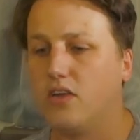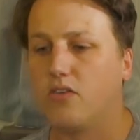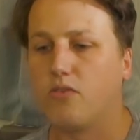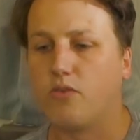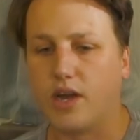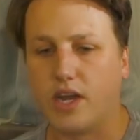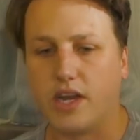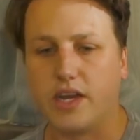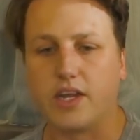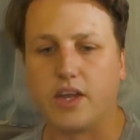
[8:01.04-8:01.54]

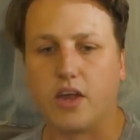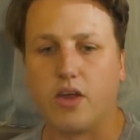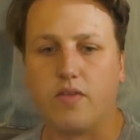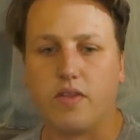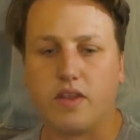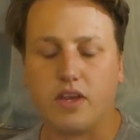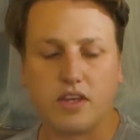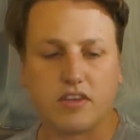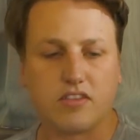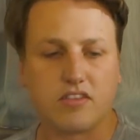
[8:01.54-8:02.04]
ready to go
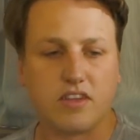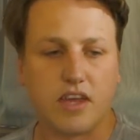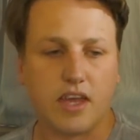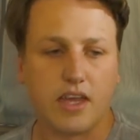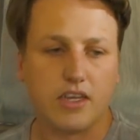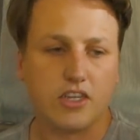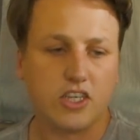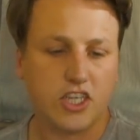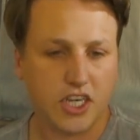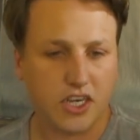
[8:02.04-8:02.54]
the next
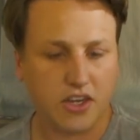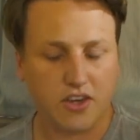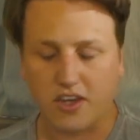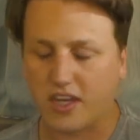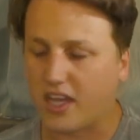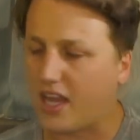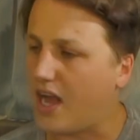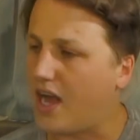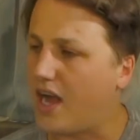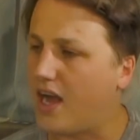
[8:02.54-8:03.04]
day. Check your
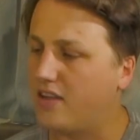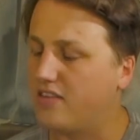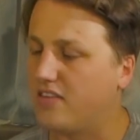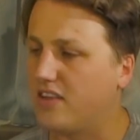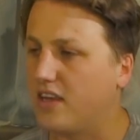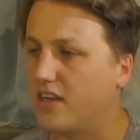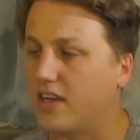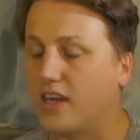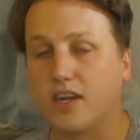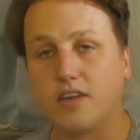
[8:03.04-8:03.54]
cards
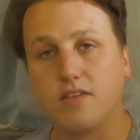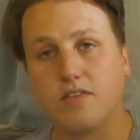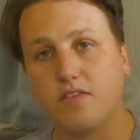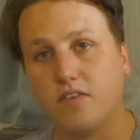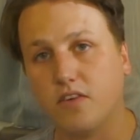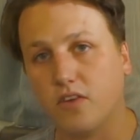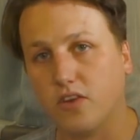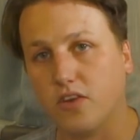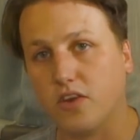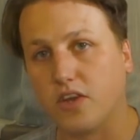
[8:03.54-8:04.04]
aren't getting
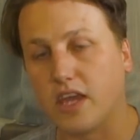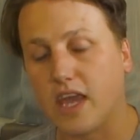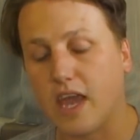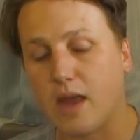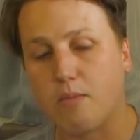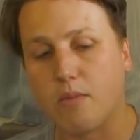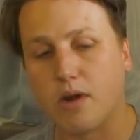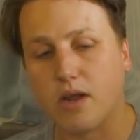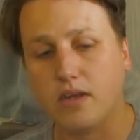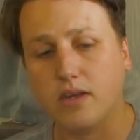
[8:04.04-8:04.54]
full in your
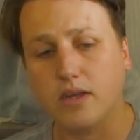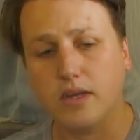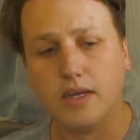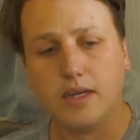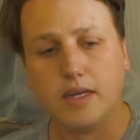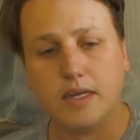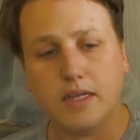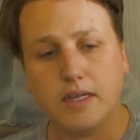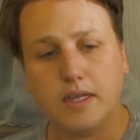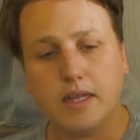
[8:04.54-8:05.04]
camera.
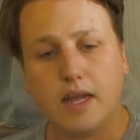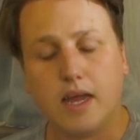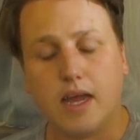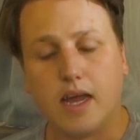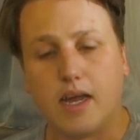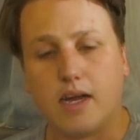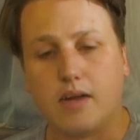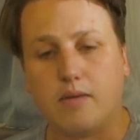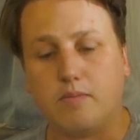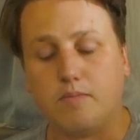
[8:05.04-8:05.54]

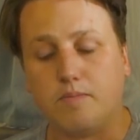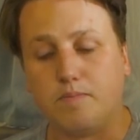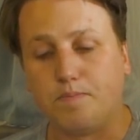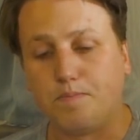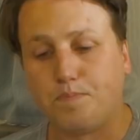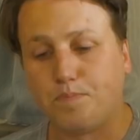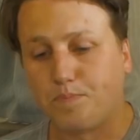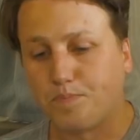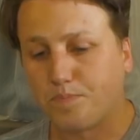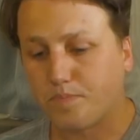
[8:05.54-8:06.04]

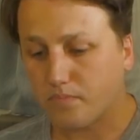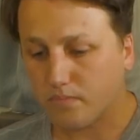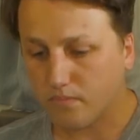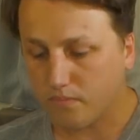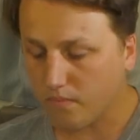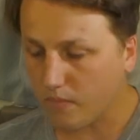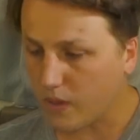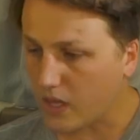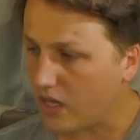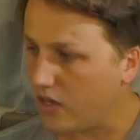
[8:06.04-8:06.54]

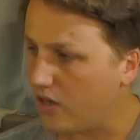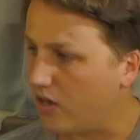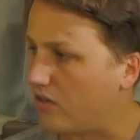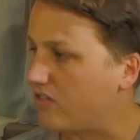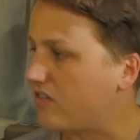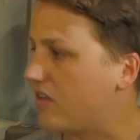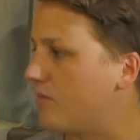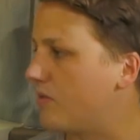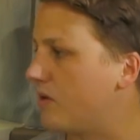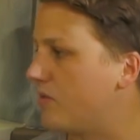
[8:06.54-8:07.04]

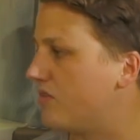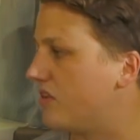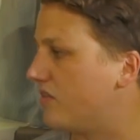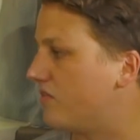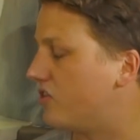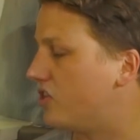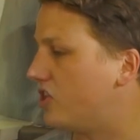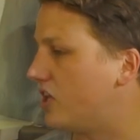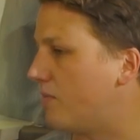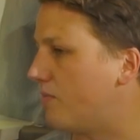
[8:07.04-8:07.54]
Sometimes
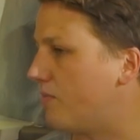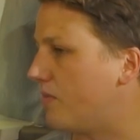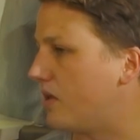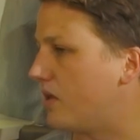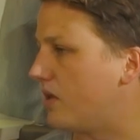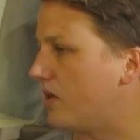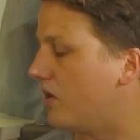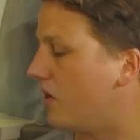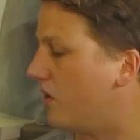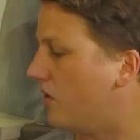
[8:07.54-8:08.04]
I've jumped,
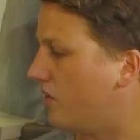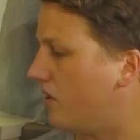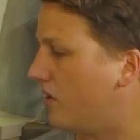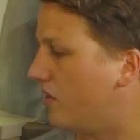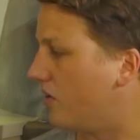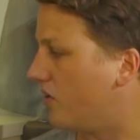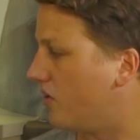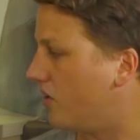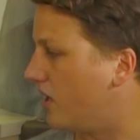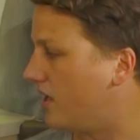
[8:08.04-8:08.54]
and
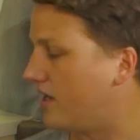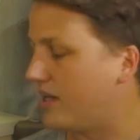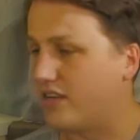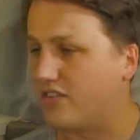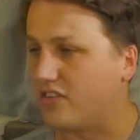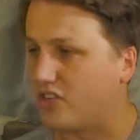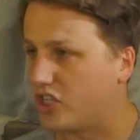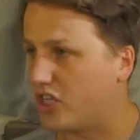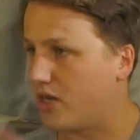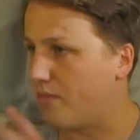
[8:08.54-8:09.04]
in the early
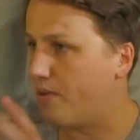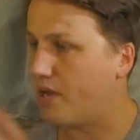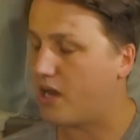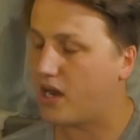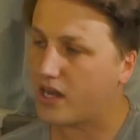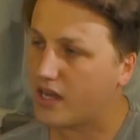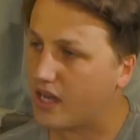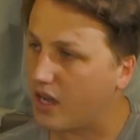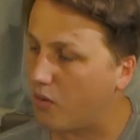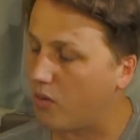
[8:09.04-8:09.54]
days I'd jump
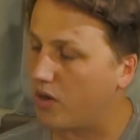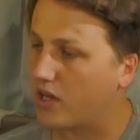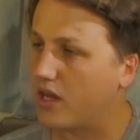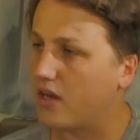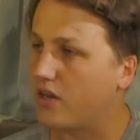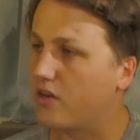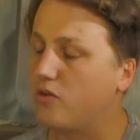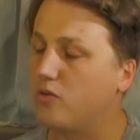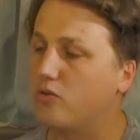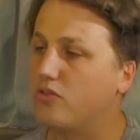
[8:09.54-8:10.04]
out, okay, I want to
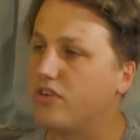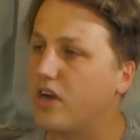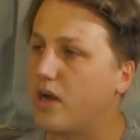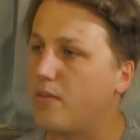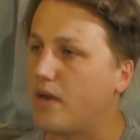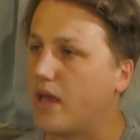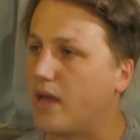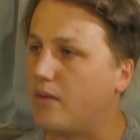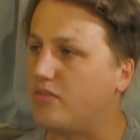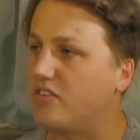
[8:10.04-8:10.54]
get a cool
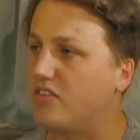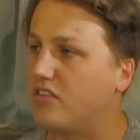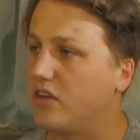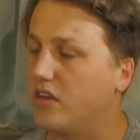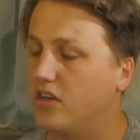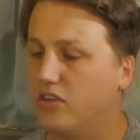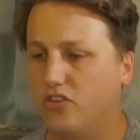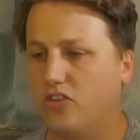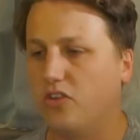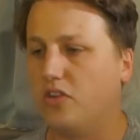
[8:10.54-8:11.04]
time lapse.
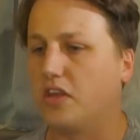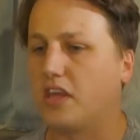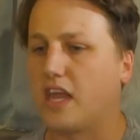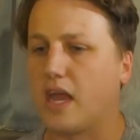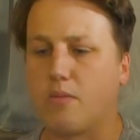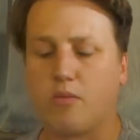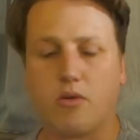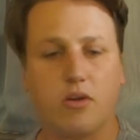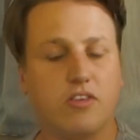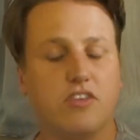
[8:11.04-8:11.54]
Turn the
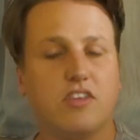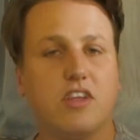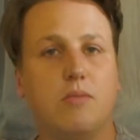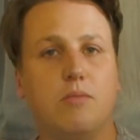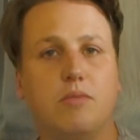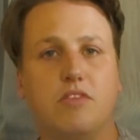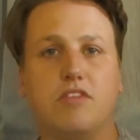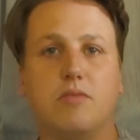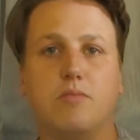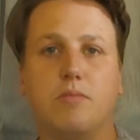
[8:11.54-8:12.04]
camera on,
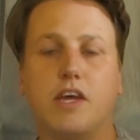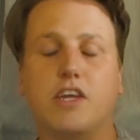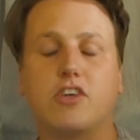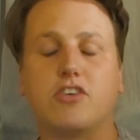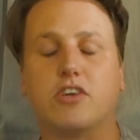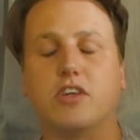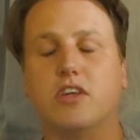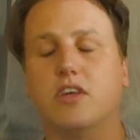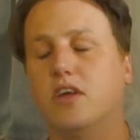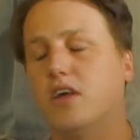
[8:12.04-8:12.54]
10%
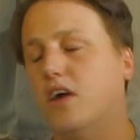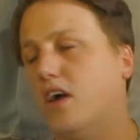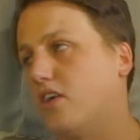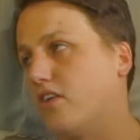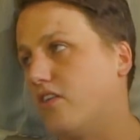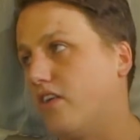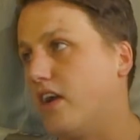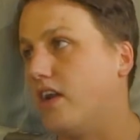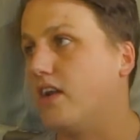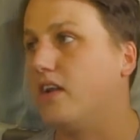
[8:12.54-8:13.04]
battery. Oh,
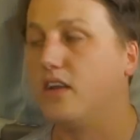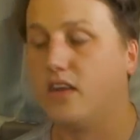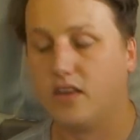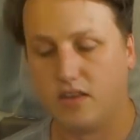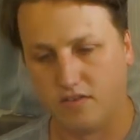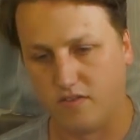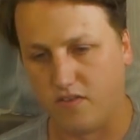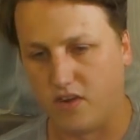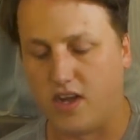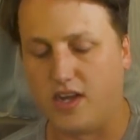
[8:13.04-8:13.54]
great.
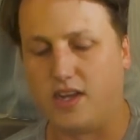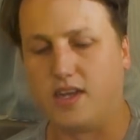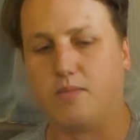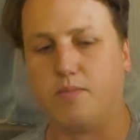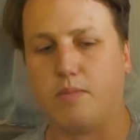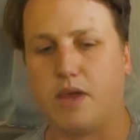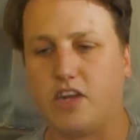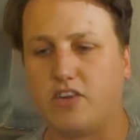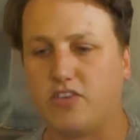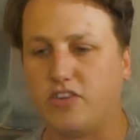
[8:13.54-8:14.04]
Finding a
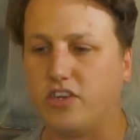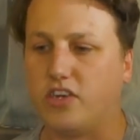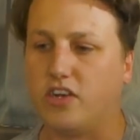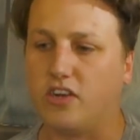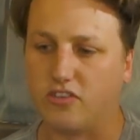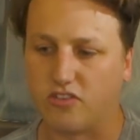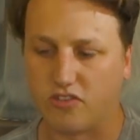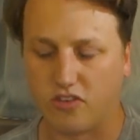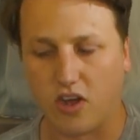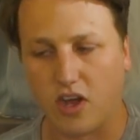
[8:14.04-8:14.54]
battery,
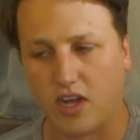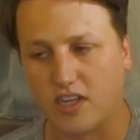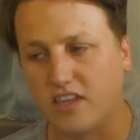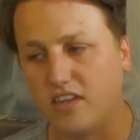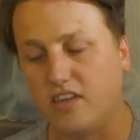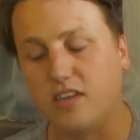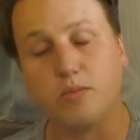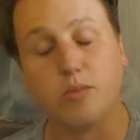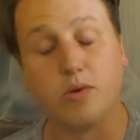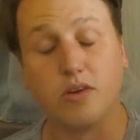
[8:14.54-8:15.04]
so I
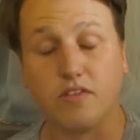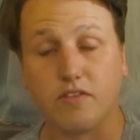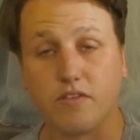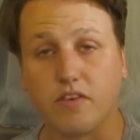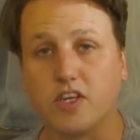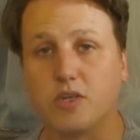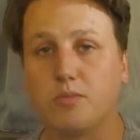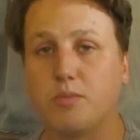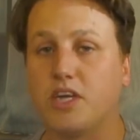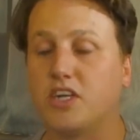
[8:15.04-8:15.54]
tend to put a
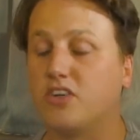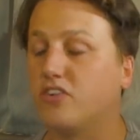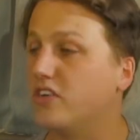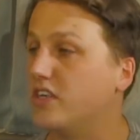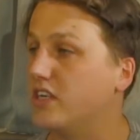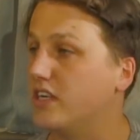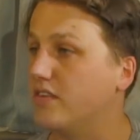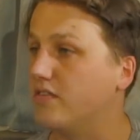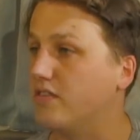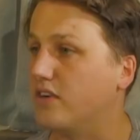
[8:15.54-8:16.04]
fresh
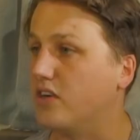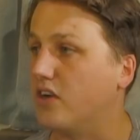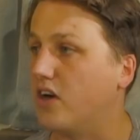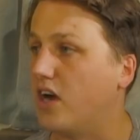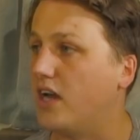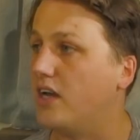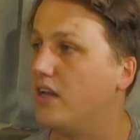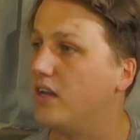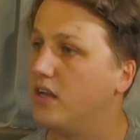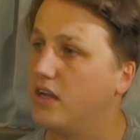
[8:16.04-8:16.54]
battery in every
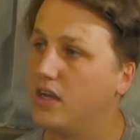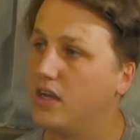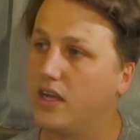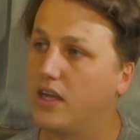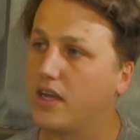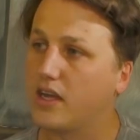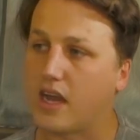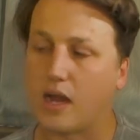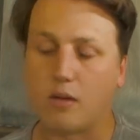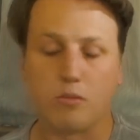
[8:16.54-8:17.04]
night.
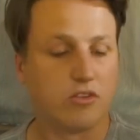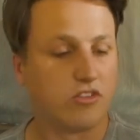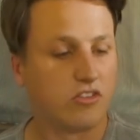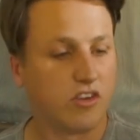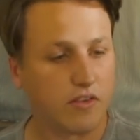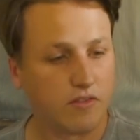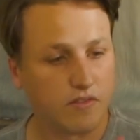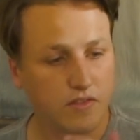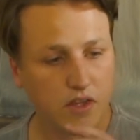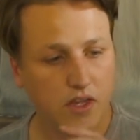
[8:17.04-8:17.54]
Camera's
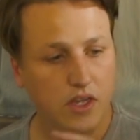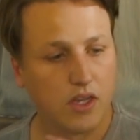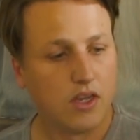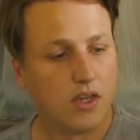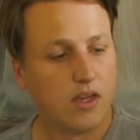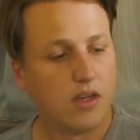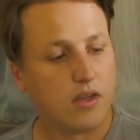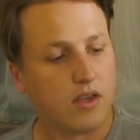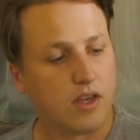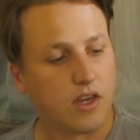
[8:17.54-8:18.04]
off,
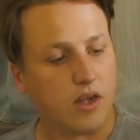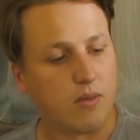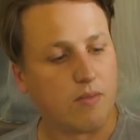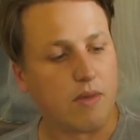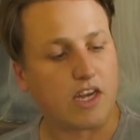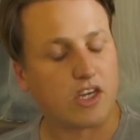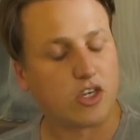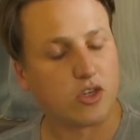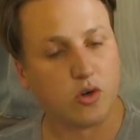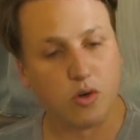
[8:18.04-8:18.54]

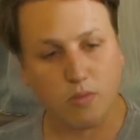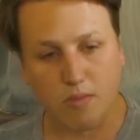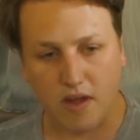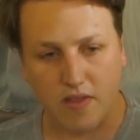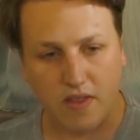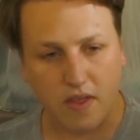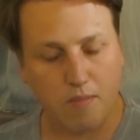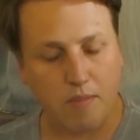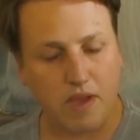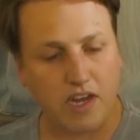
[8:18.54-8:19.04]
make sure all my
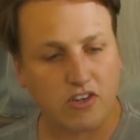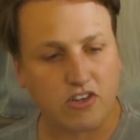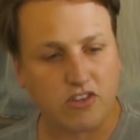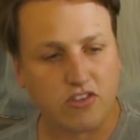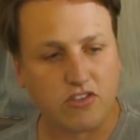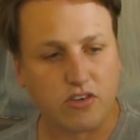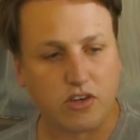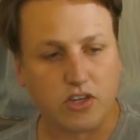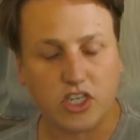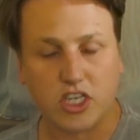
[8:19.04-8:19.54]
other
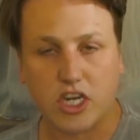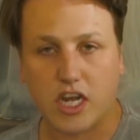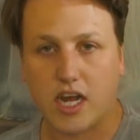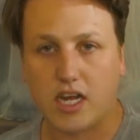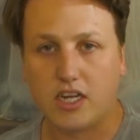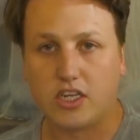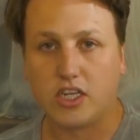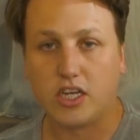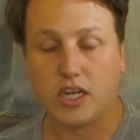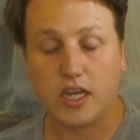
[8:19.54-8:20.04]
batteries are on
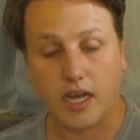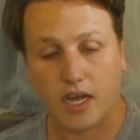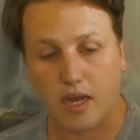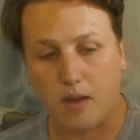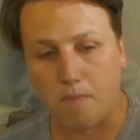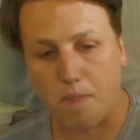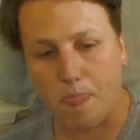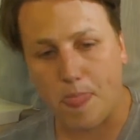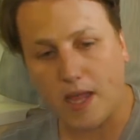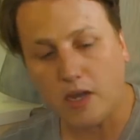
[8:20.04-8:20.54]
charge,
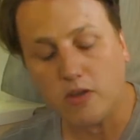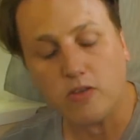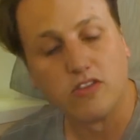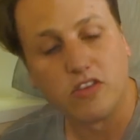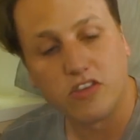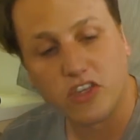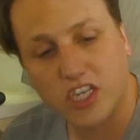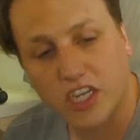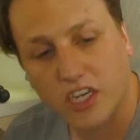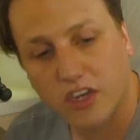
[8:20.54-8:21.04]
and
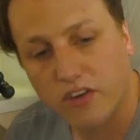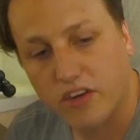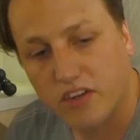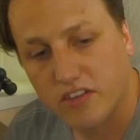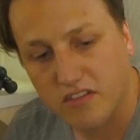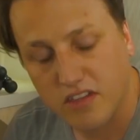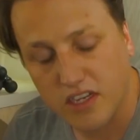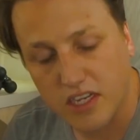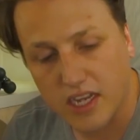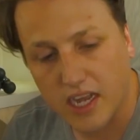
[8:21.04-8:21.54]
also check your
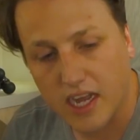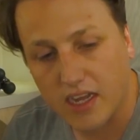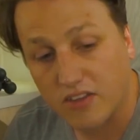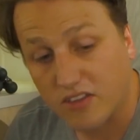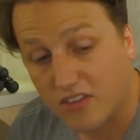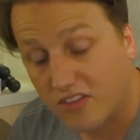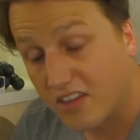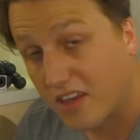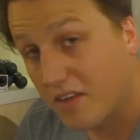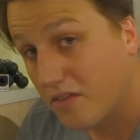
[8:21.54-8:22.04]
SD cards
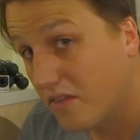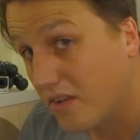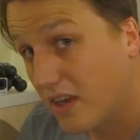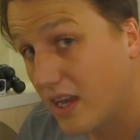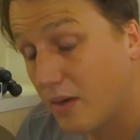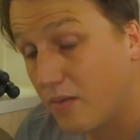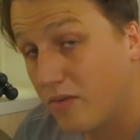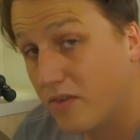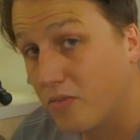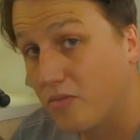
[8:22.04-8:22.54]
because they fill
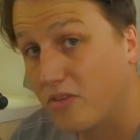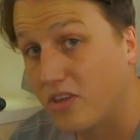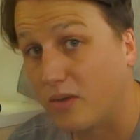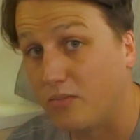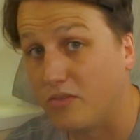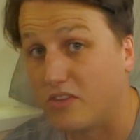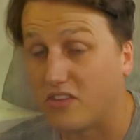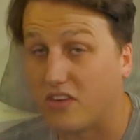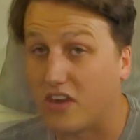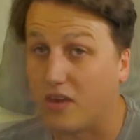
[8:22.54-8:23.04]
up from
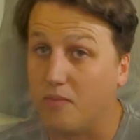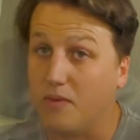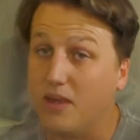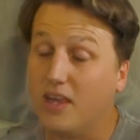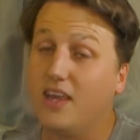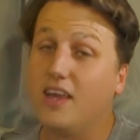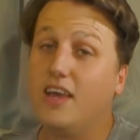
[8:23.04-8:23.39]
time to time.